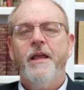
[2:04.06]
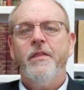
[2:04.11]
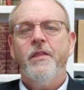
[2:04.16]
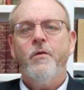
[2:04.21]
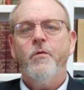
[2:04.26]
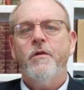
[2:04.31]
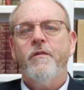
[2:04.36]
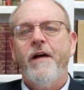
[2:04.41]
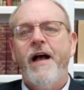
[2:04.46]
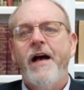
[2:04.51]
The
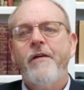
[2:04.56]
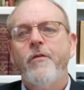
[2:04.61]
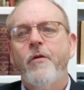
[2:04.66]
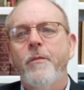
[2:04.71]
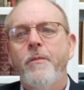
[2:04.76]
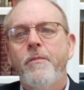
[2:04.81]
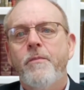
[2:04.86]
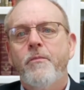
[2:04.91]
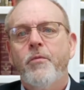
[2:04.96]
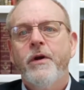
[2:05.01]

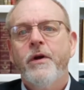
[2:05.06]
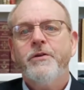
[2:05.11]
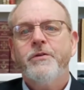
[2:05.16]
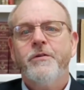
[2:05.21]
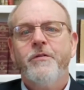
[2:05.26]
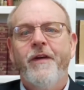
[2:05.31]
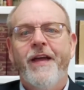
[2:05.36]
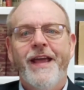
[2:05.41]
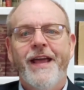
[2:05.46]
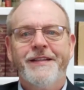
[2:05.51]
revival
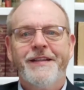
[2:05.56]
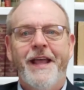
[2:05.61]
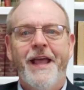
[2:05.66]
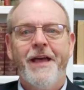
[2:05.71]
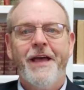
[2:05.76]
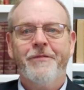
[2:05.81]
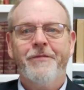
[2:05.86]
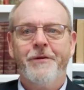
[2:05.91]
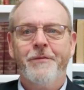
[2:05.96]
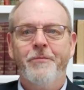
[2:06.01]
preacher Vance
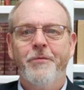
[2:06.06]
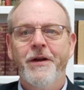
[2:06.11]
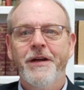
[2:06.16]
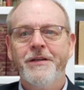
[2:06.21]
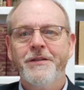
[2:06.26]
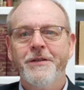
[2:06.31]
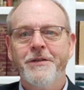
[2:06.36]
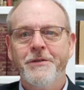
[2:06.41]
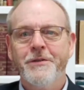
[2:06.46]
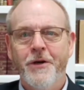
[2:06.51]
Havner
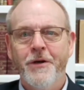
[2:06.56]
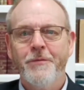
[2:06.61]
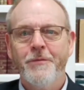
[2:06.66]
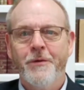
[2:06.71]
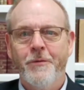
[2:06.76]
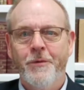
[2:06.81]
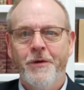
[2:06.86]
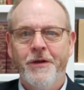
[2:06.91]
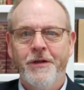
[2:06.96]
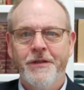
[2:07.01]
preached a
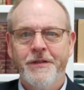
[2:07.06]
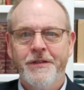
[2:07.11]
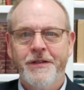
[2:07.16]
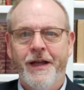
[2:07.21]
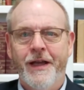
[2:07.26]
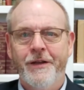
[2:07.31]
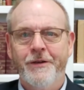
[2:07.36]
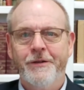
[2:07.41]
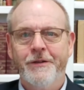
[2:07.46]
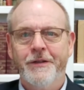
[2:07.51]
sermon once
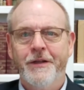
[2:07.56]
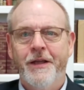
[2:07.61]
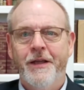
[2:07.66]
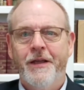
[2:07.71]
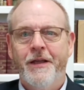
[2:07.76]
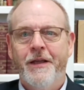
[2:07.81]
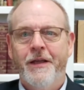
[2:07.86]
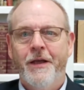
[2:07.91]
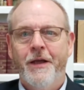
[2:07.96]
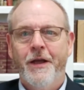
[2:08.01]
titled,
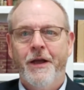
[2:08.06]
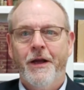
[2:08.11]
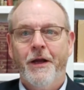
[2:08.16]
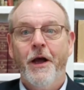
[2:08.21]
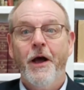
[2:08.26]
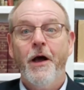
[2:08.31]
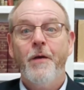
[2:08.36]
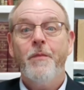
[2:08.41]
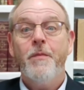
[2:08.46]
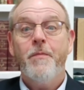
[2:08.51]

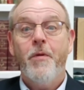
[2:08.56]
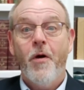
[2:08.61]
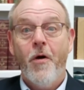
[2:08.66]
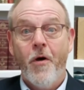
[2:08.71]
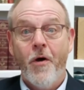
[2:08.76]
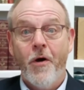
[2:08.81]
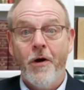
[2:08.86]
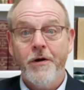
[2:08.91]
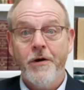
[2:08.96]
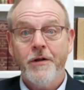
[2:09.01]
"Come
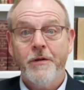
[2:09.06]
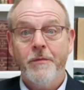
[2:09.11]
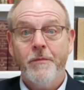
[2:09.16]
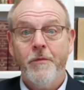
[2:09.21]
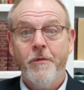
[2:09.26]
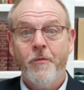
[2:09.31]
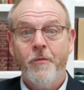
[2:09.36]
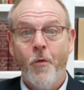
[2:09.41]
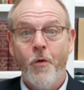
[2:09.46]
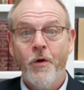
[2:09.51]
Apart
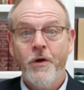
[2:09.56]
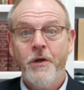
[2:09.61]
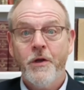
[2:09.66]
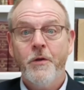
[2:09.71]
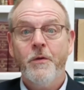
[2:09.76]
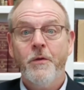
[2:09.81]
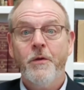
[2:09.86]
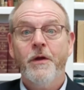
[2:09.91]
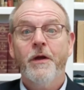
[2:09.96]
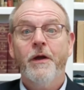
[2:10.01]
Before
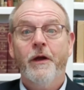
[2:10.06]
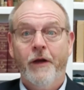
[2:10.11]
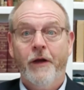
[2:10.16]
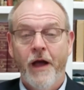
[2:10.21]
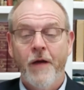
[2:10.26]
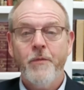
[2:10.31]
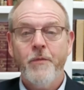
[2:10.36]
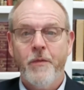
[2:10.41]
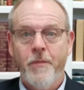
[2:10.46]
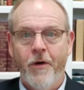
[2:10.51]
You
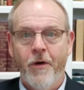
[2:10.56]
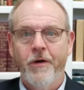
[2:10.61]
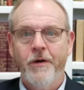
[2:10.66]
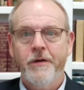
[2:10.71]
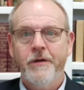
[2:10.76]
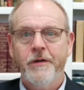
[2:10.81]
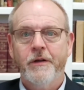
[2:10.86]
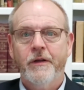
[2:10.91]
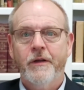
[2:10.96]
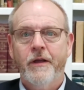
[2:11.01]
Come
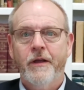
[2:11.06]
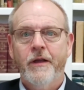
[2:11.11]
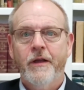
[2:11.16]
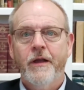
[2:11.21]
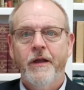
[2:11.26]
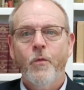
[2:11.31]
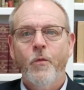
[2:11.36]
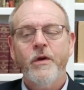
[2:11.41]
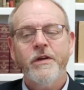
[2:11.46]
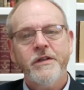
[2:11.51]
Apart,"
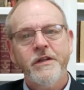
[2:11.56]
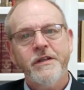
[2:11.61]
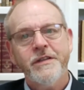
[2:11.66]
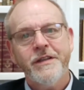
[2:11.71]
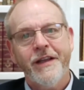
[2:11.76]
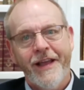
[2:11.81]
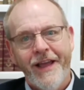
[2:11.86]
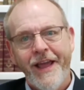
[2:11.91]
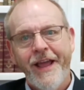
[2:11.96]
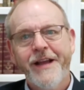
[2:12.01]
which
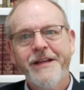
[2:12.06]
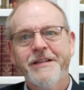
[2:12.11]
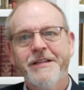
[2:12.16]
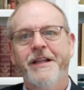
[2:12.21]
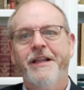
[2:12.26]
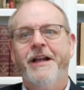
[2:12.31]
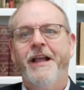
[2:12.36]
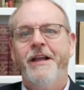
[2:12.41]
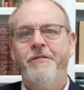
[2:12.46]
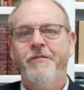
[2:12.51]
is
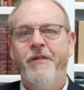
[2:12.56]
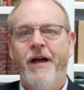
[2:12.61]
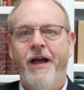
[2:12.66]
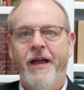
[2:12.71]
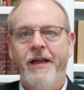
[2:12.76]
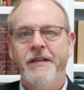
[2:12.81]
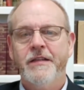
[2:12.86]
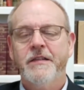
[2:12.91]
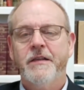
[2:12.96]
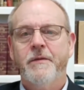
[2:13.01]
excellent
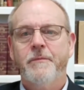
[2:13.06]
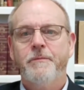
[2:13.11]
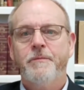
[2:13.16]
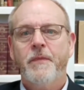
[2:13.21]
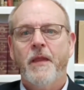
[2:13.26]
advice.